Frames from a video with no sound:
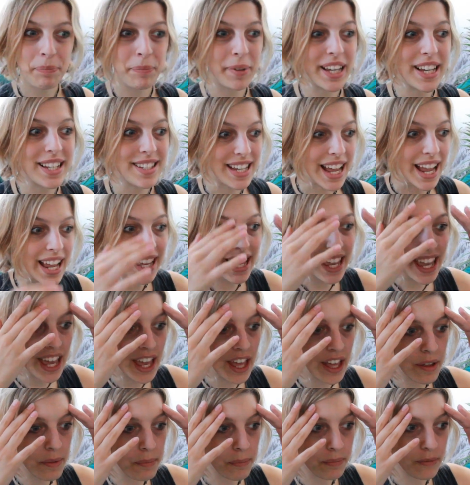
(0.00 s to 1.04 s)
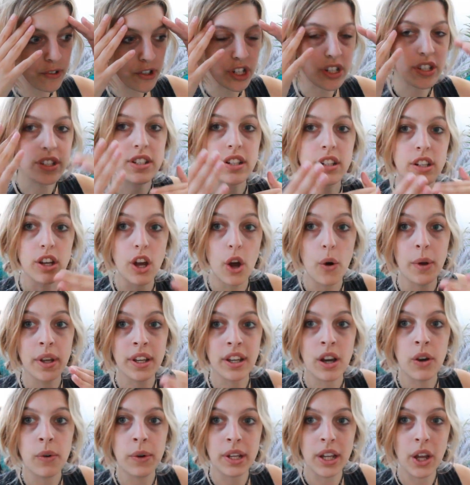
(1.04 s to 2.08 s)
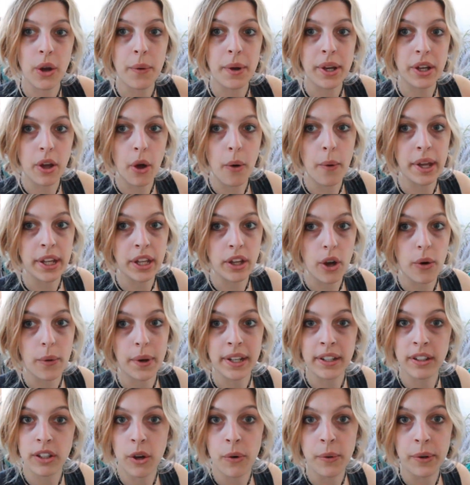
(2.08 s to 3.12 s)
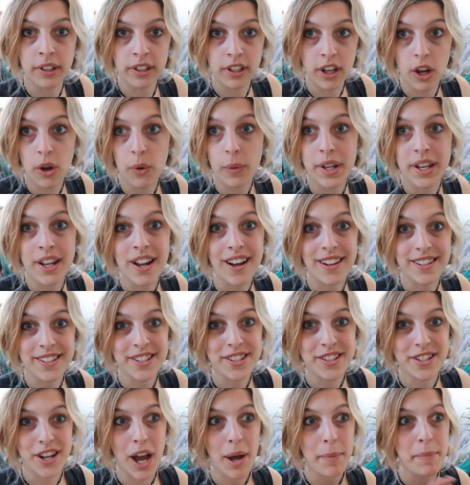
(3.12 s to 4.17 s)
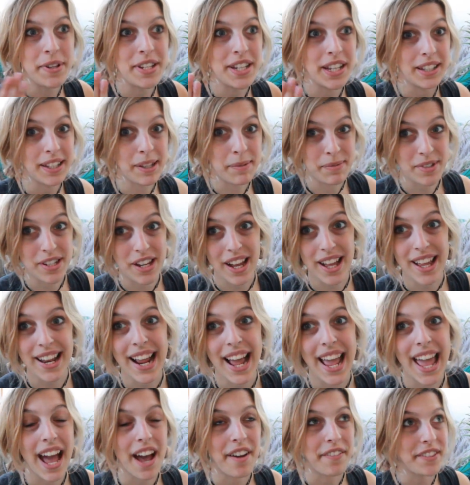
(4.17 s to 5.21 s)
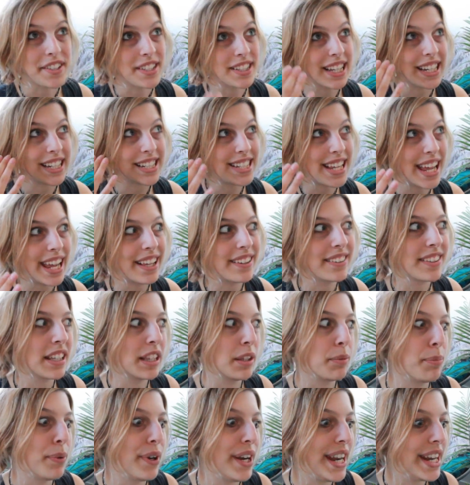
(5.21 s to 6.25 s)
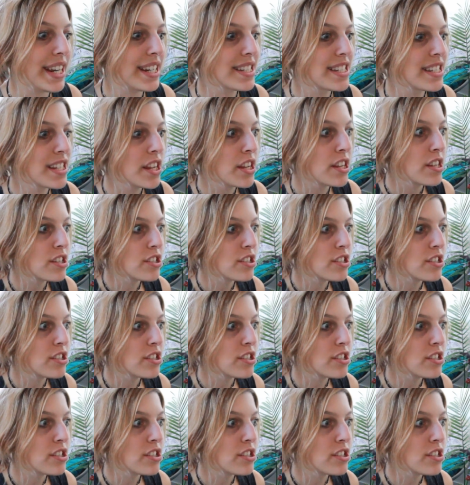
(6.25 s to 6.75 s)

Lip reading: Because I can't just go and go and go and go and go and go and go and not stop until I'm done. I have to like take little breaks.